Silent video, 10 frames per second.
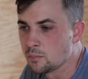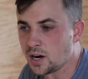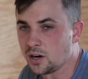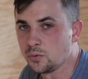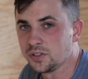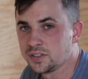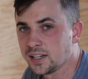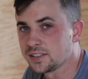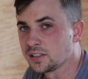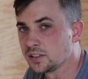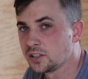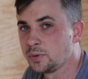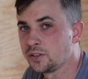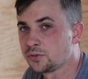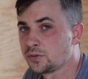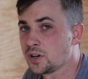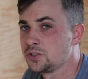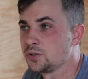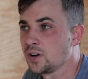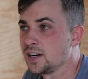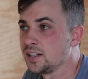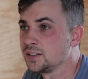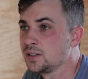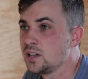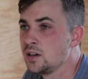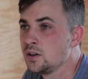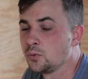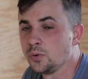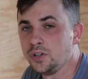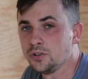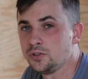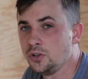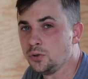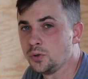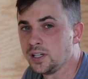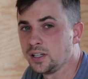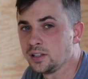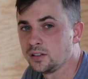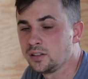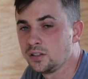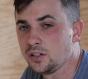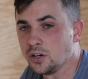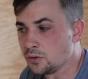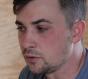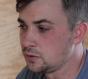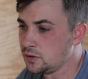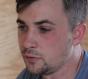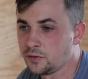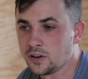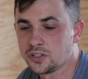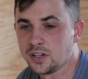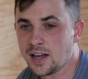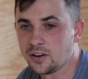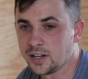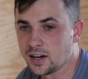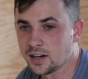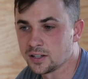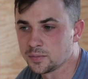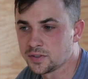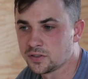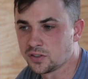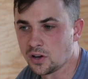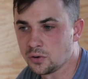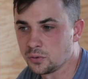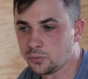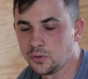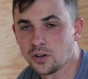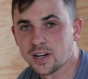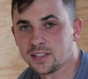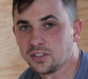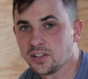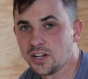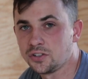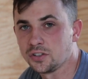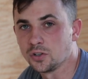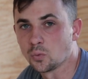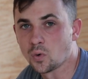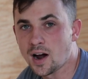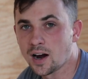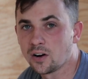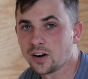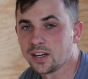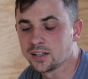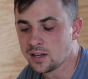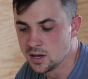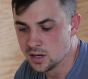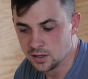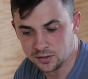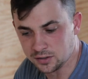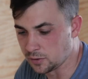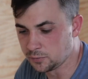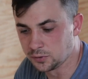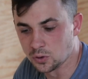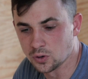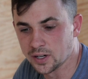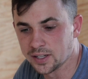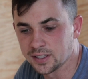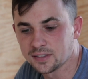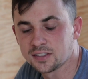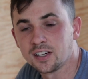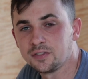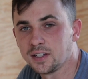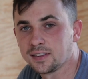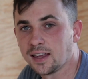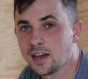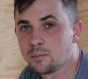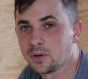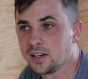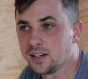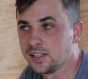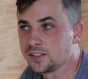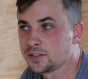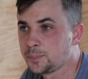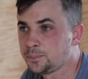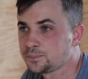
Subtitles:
But I will say it's a little bit frustrating when you're doing, the functionality items. So your insulation, your wiring, subflooring, stuff like that, because